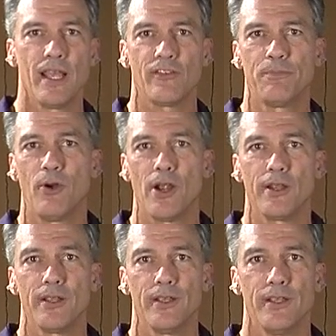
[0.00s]
next
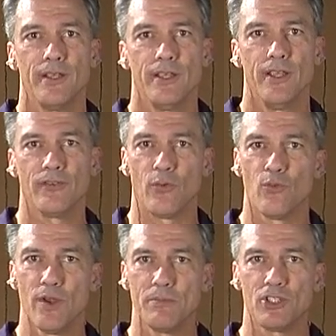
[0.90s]
part is a
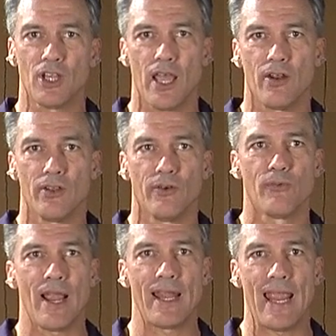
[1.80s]
rim shot on the
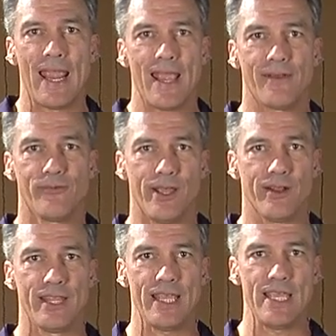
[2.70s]
right hand, right
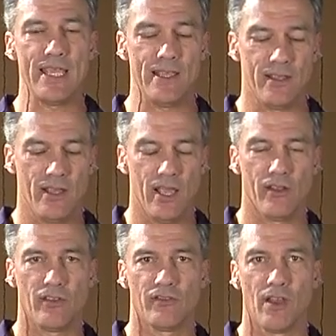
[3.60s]
on the E, and
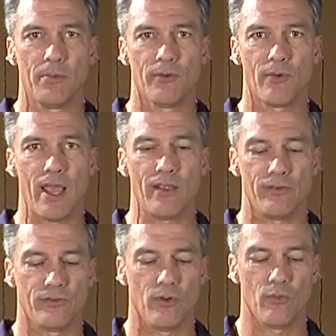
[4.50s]
it's a double right.
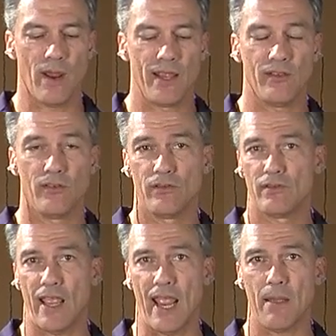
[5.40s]
So right
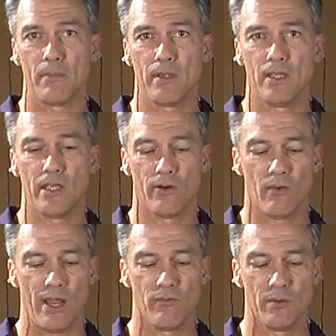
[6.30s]
tap and then a
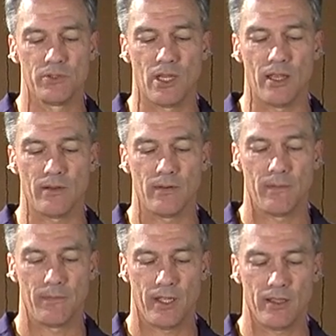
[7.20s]
right rim shot,
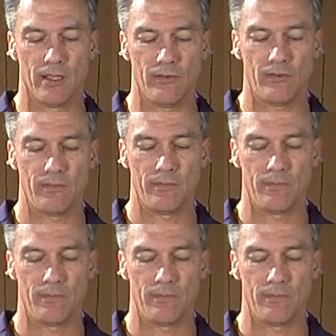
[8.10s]
like this.